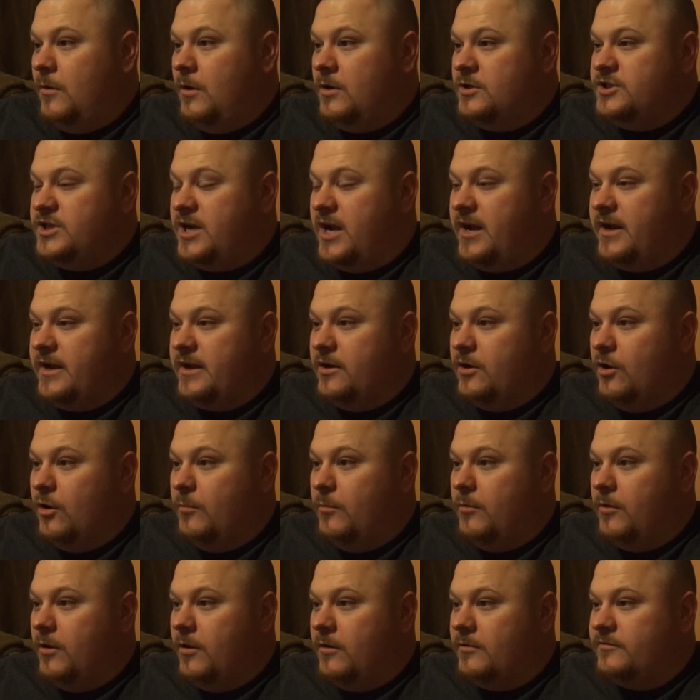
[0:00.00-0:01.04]
Johnny No
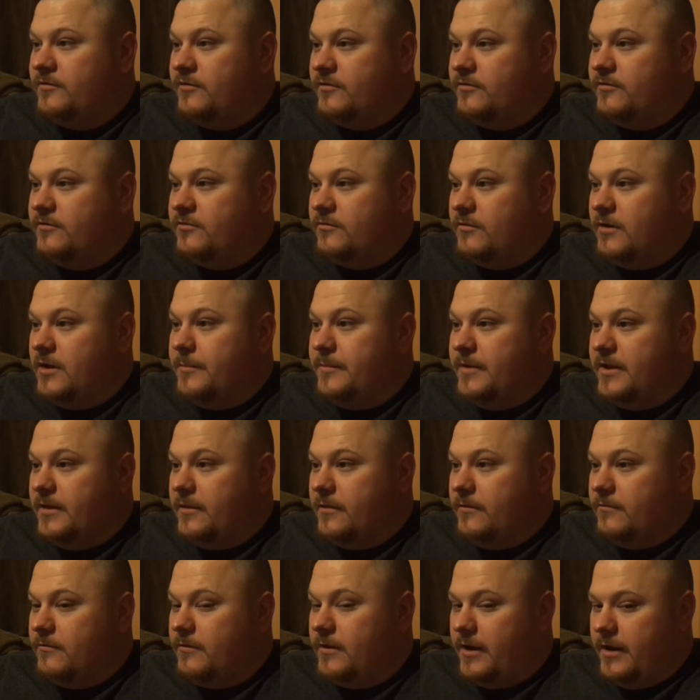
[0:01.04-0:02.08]
Balls is screaming in
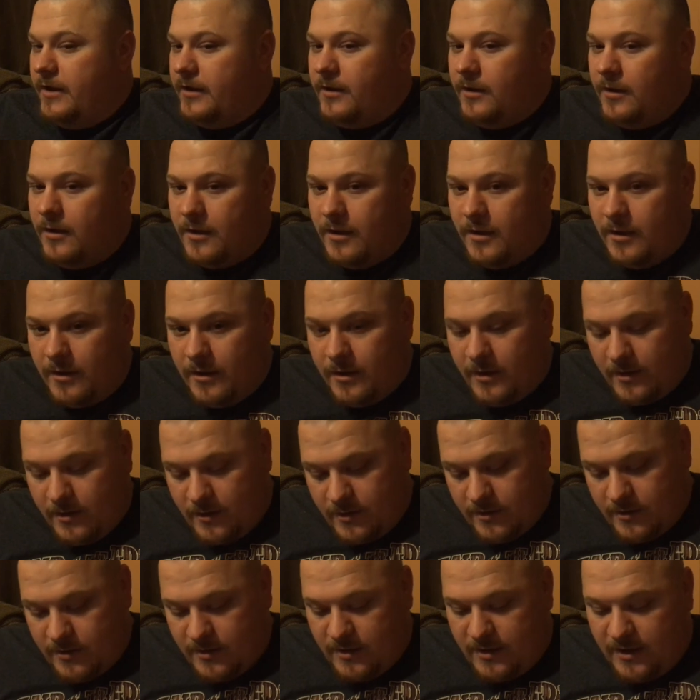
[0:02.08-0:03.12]
the ring,
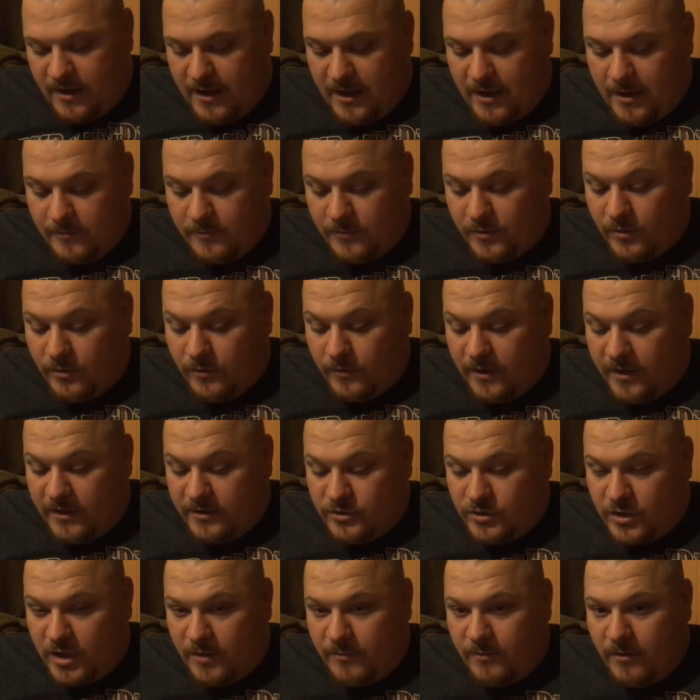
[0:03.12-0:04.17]
I'm going to go ahead
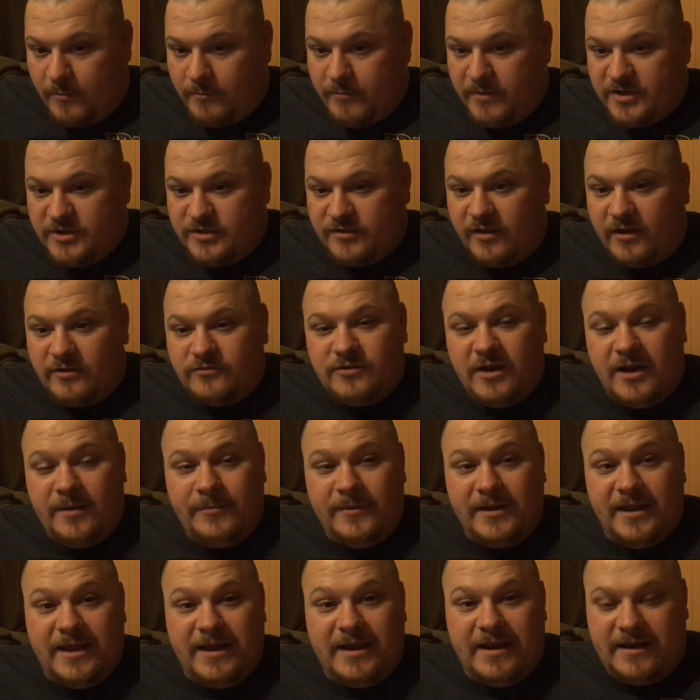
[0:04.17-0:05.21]
and talk about midgets on
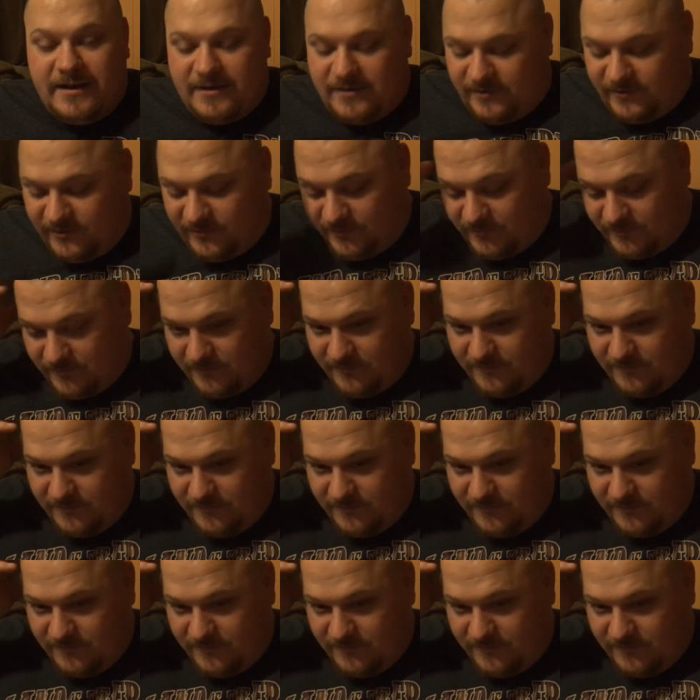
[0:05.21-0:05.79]
trampolines.